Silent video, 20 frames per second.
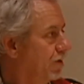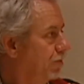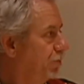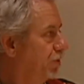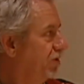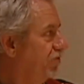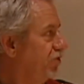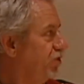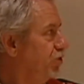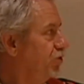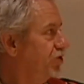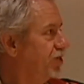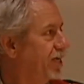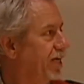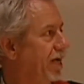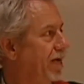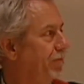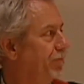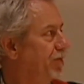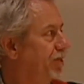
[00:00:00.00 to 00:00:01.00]
But if you use a
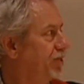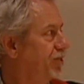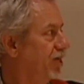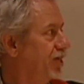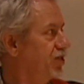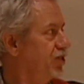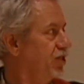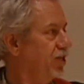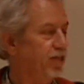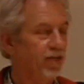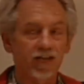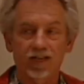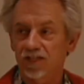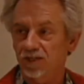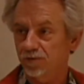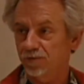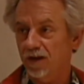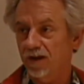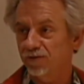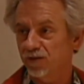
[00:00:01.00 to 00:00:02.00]
game that doesn't
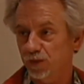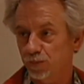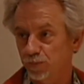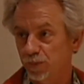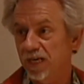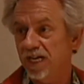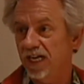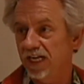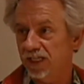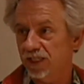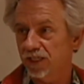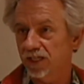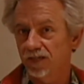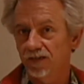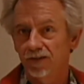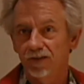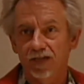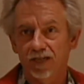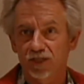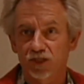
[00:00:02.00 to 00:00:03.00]
have speech
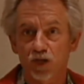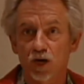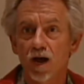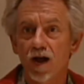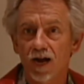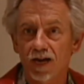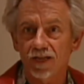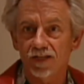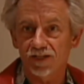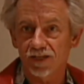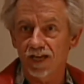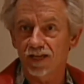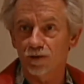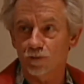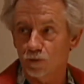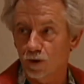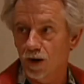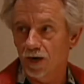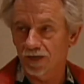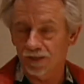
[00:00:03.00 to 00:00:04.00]
and talk and say the
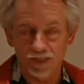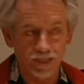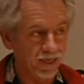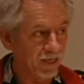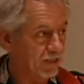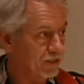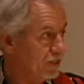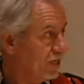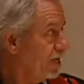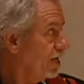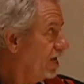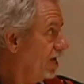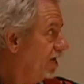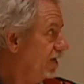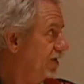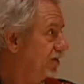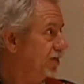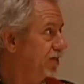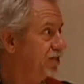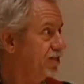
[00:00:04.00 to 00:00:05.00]
wrong things, and
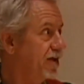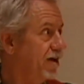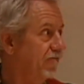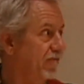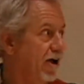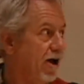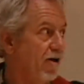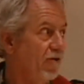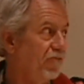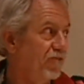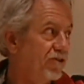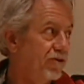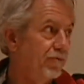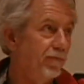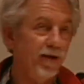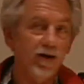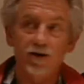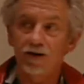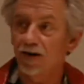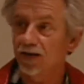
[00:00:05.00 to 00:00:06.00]
it doesn't have
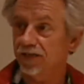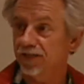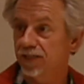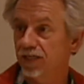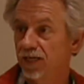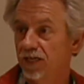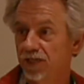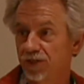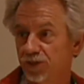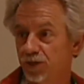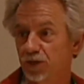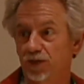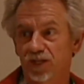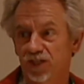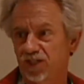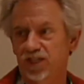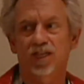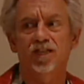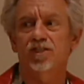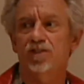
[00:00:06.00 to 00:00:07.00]
alphanumerics, so it
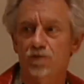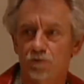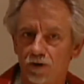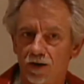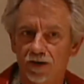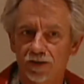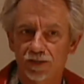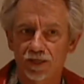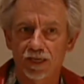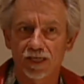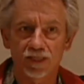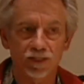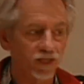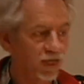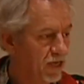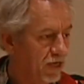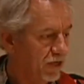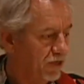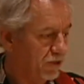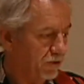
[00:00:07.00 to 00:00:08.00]
says the wrong things,
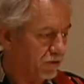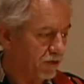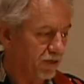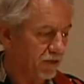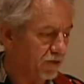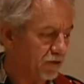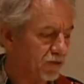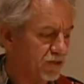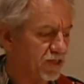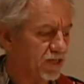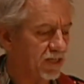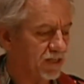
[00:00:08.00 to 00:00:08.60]
you can use the